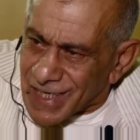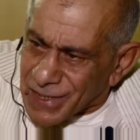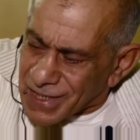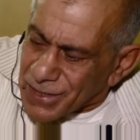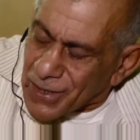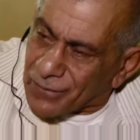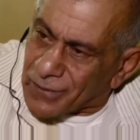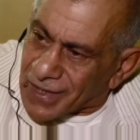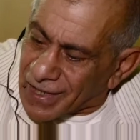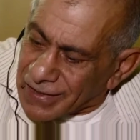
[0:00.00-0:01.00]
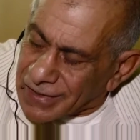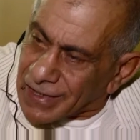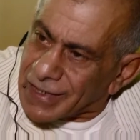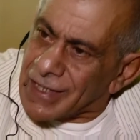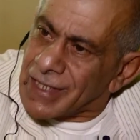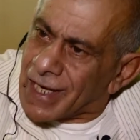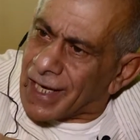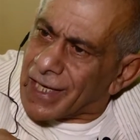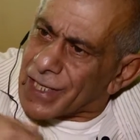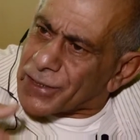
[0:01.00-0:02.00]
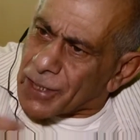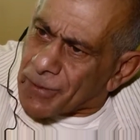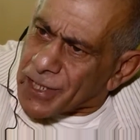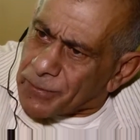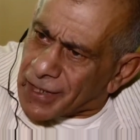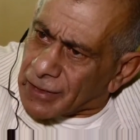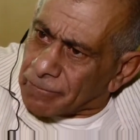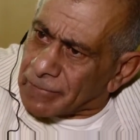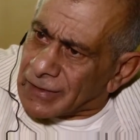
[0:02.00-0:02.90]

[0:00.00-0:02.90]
I said, Jafar, I have so much pain.